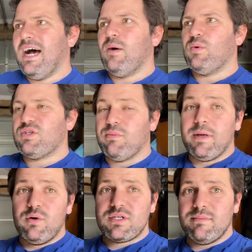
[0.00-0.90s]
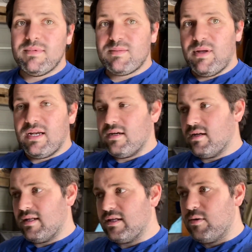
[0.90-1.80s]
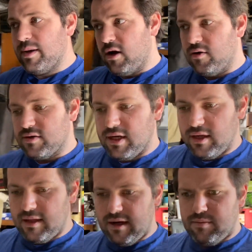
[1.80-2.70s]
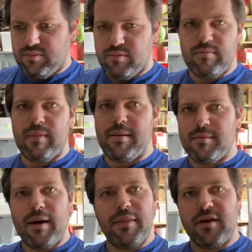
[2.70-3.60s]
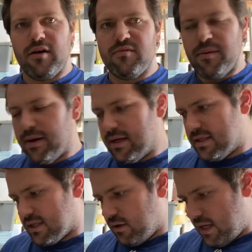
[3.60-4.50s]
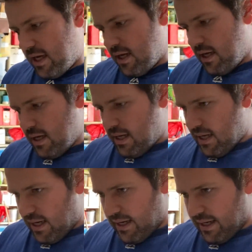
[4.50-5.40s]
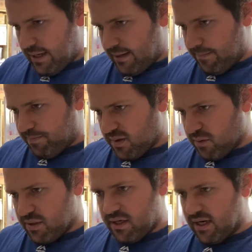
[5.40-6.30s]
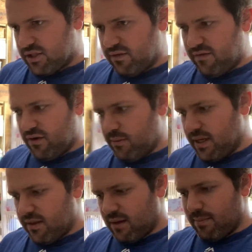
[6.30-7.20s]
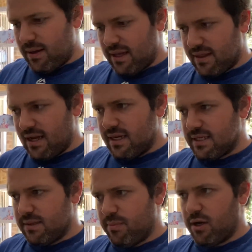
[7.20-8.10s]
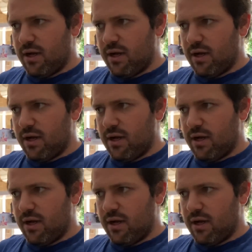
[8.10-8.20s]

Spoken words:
which will be awesome. It's been a little bit. I was only there maybe a month ago with my mate Scotty. We didn't actually film anything about that, but I